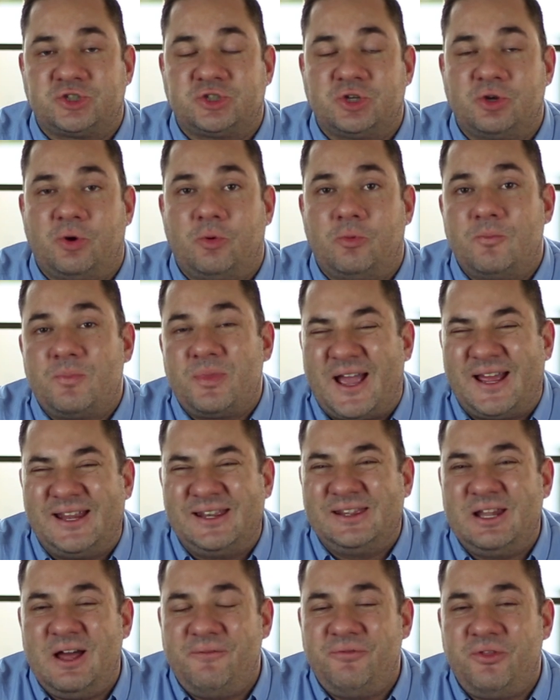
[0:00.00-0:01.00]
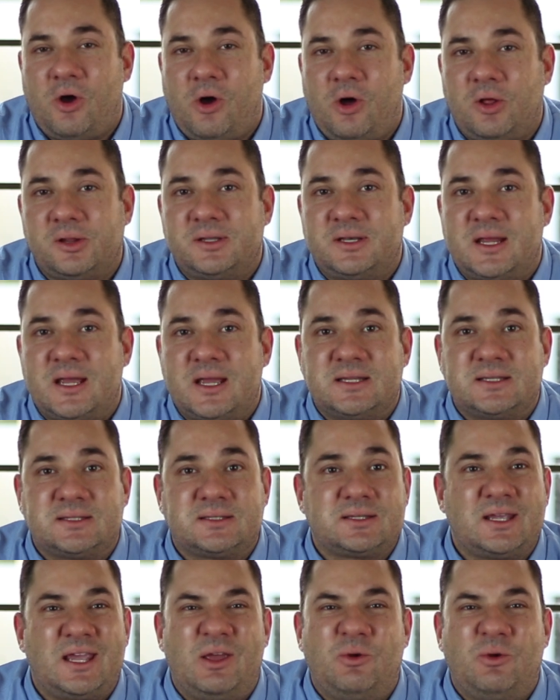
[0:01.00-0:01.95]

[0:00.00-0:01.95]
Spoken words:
So I love the holidays.